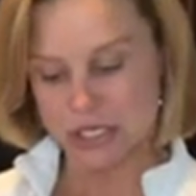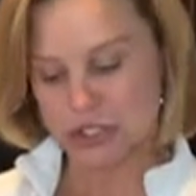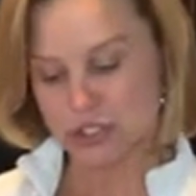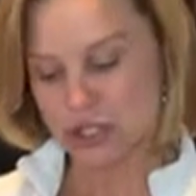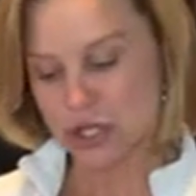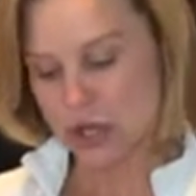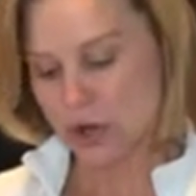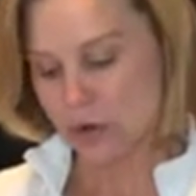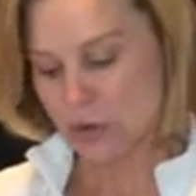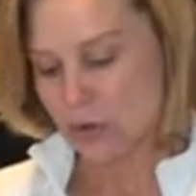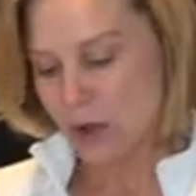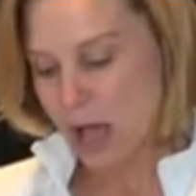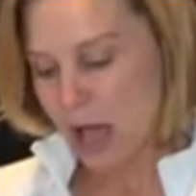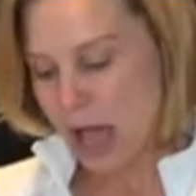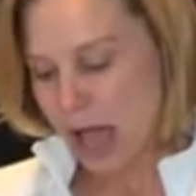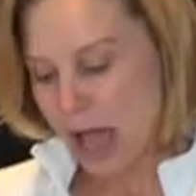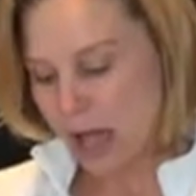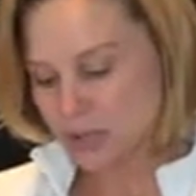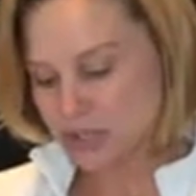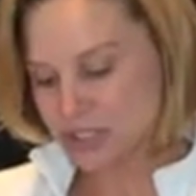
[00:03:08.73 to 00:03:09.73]
So
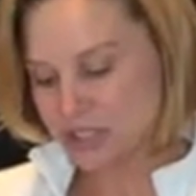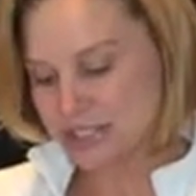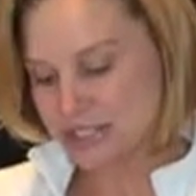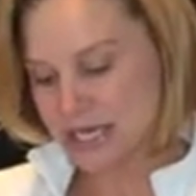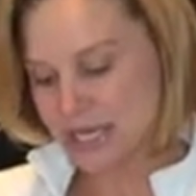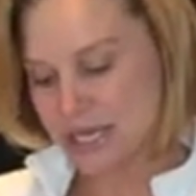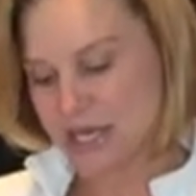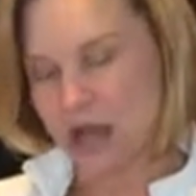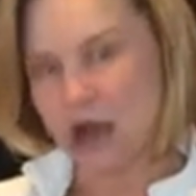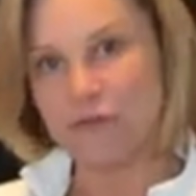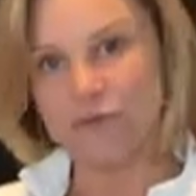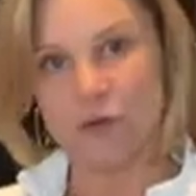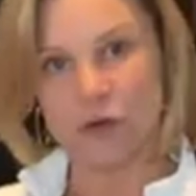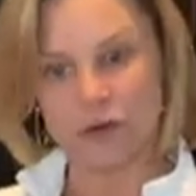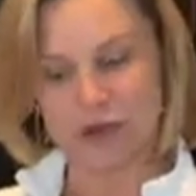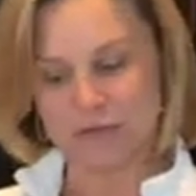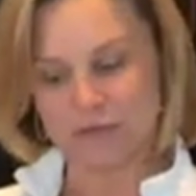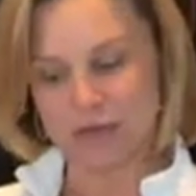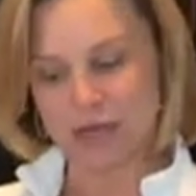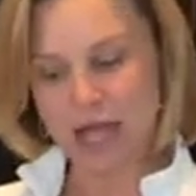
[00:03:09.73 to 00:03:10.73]
I'll just take
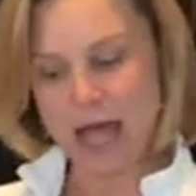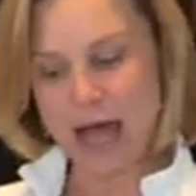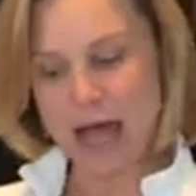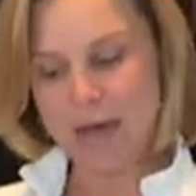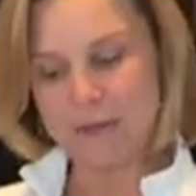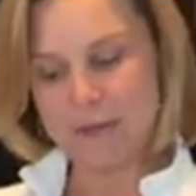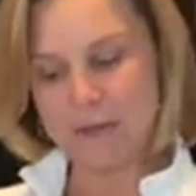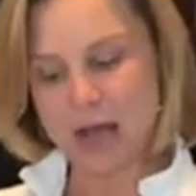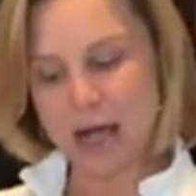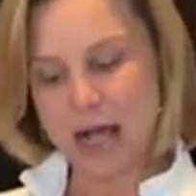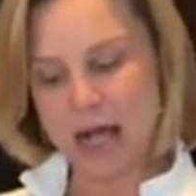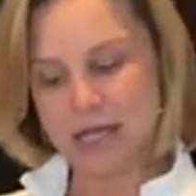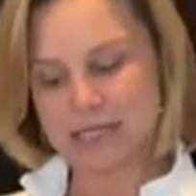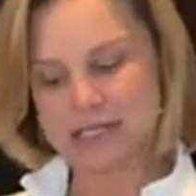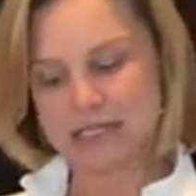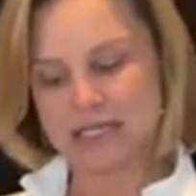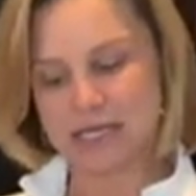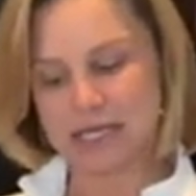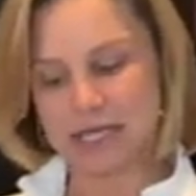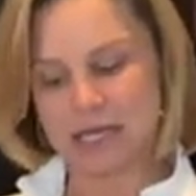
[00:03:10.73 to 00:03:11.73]
1/4 of a cup,
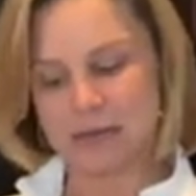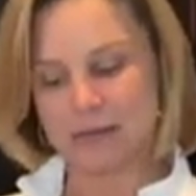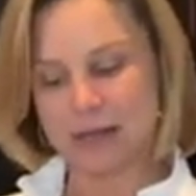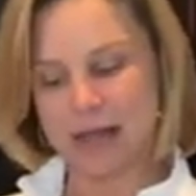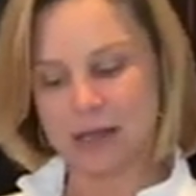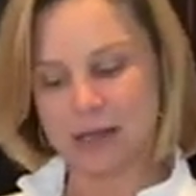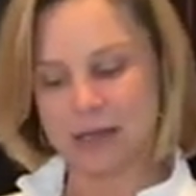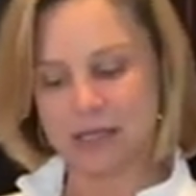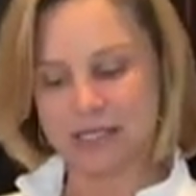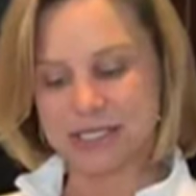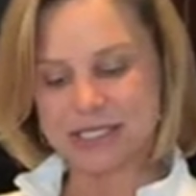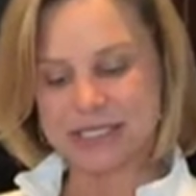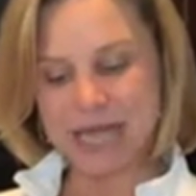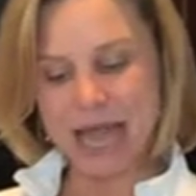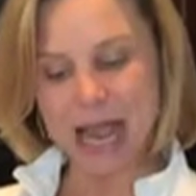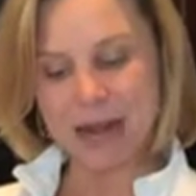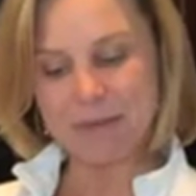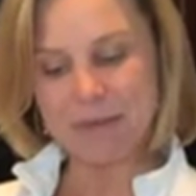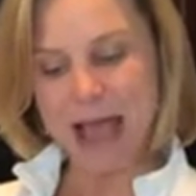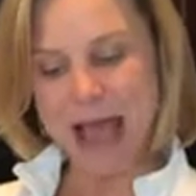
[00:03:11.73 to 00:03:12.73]
I'll stick it in my little
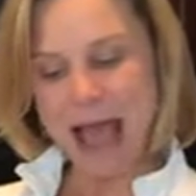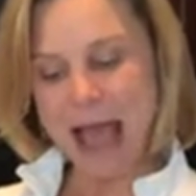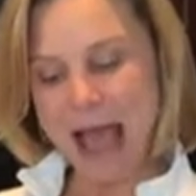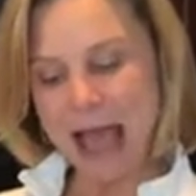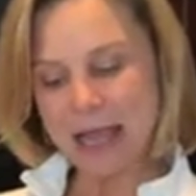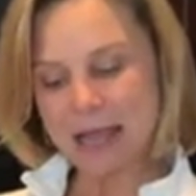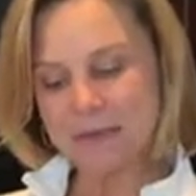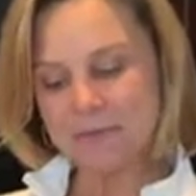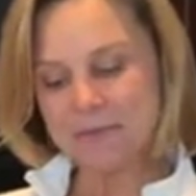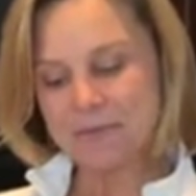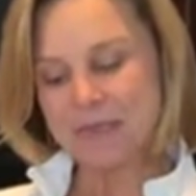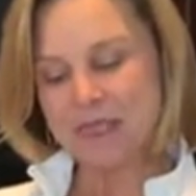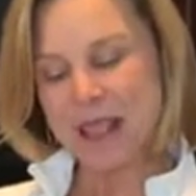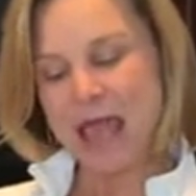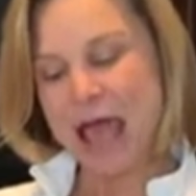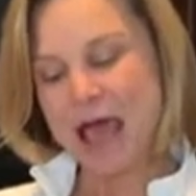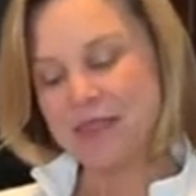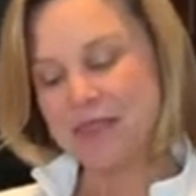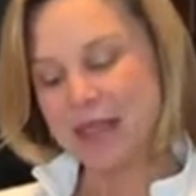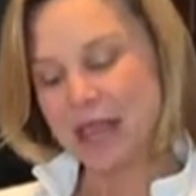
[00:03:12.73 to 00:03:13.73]
snack bag,
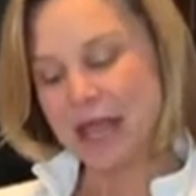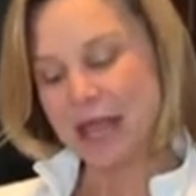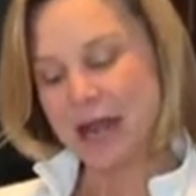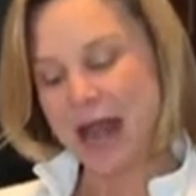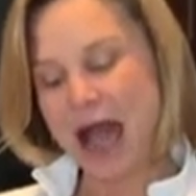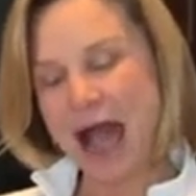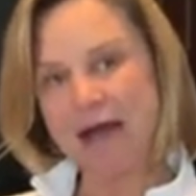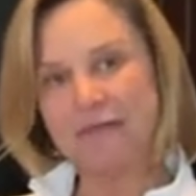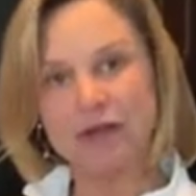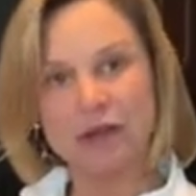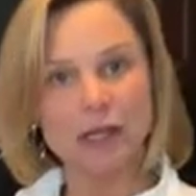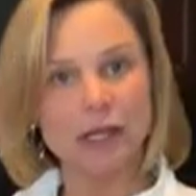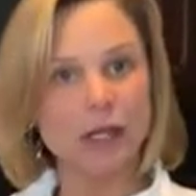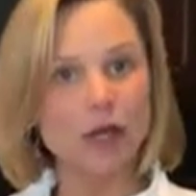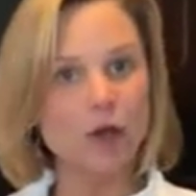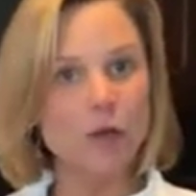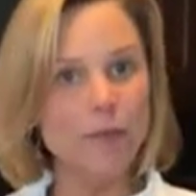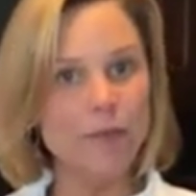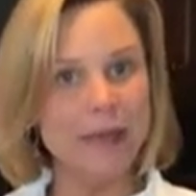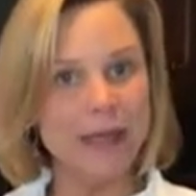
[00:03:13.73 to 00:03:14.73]
and then I have a
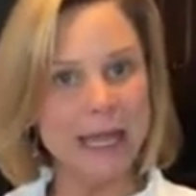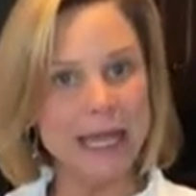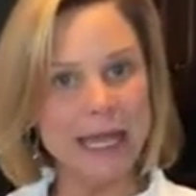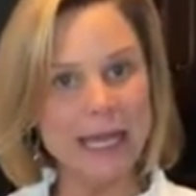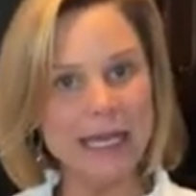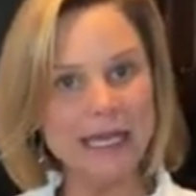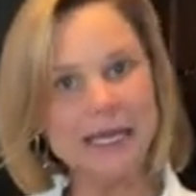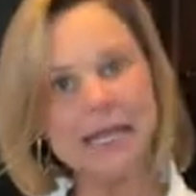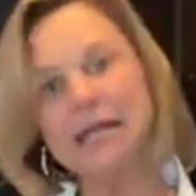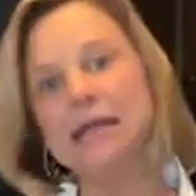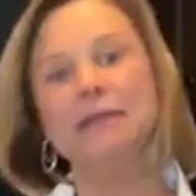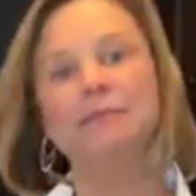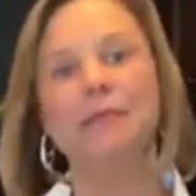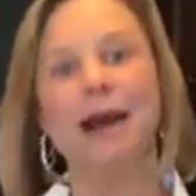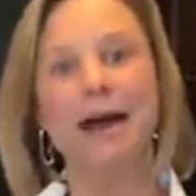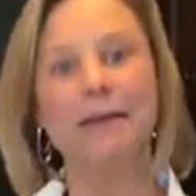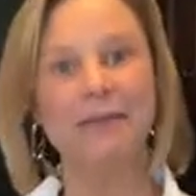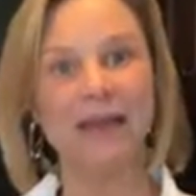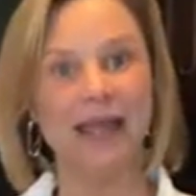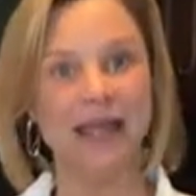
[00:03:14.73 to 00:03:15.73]
little bin in
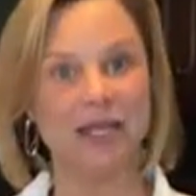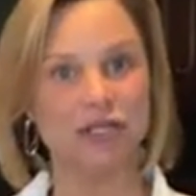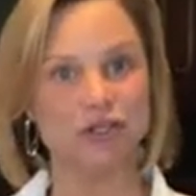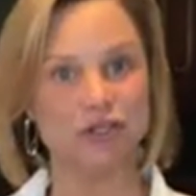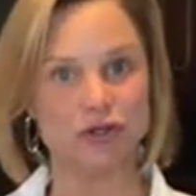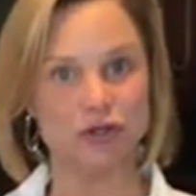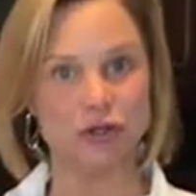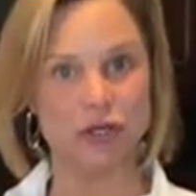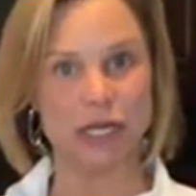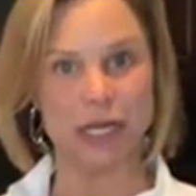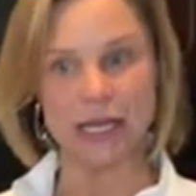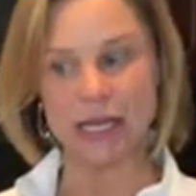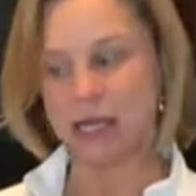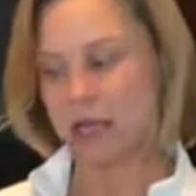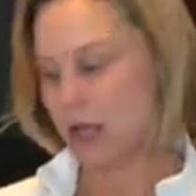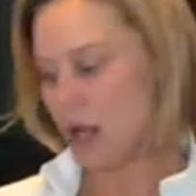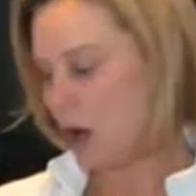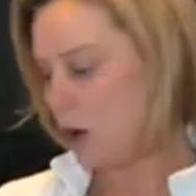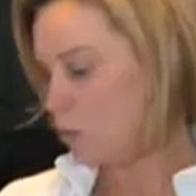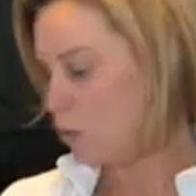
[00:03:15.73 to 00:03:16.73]
my pantry
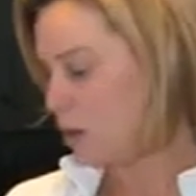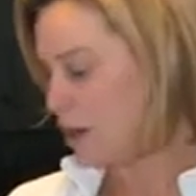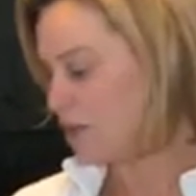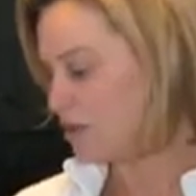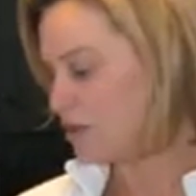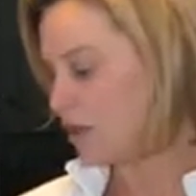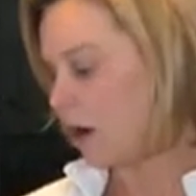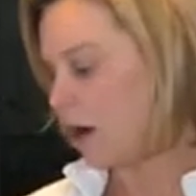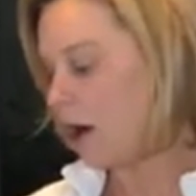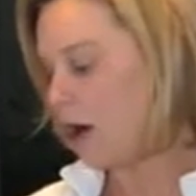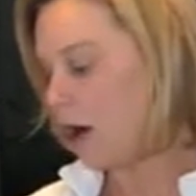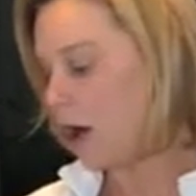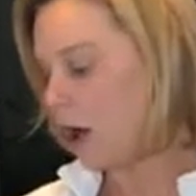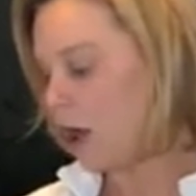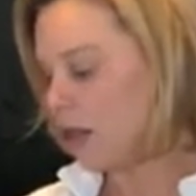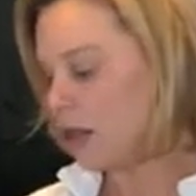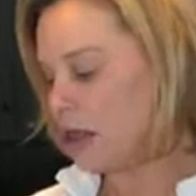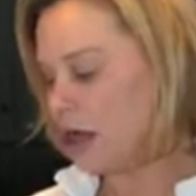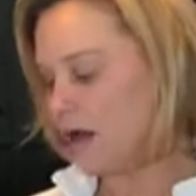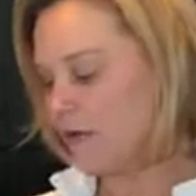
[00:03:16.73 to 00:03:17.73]
with
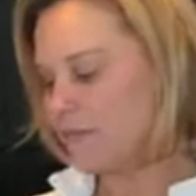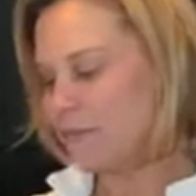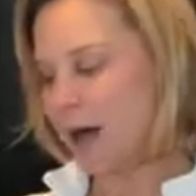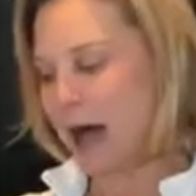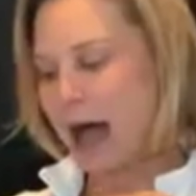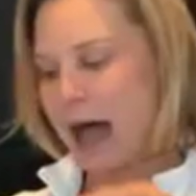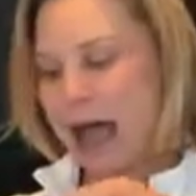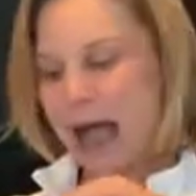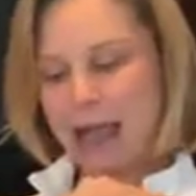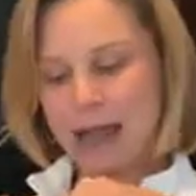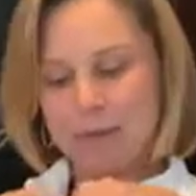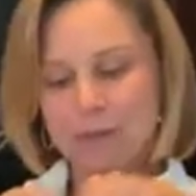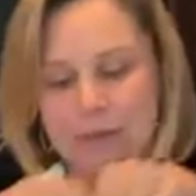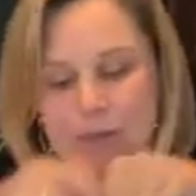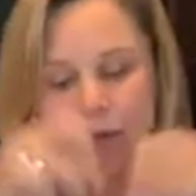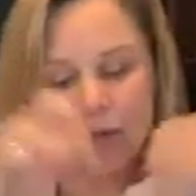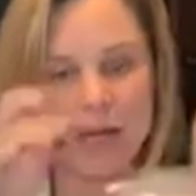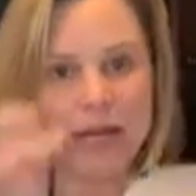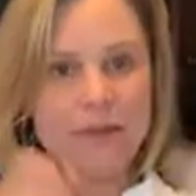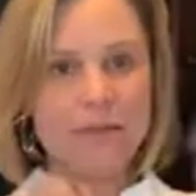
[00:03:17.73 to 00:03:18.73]
all of my
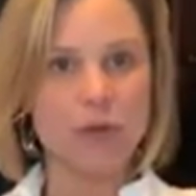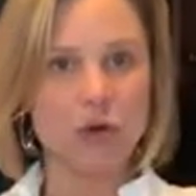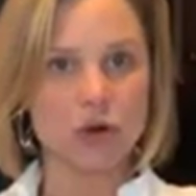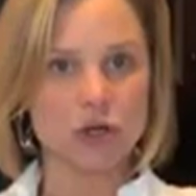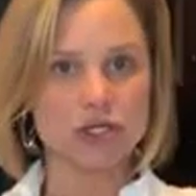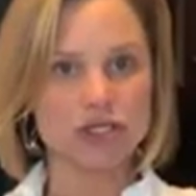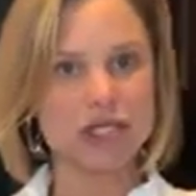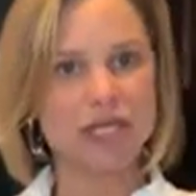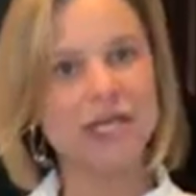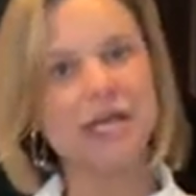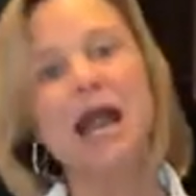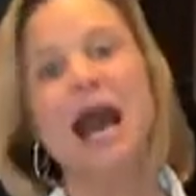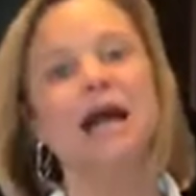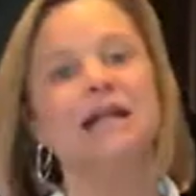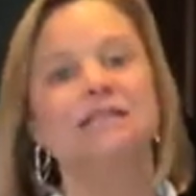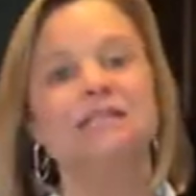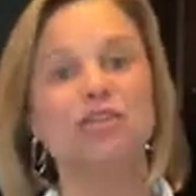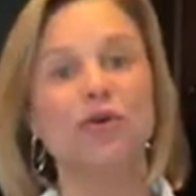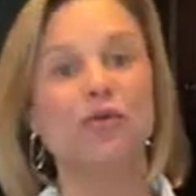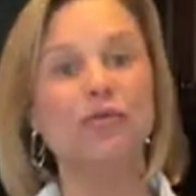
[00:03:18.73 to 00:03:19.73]
pre-portioned nuts.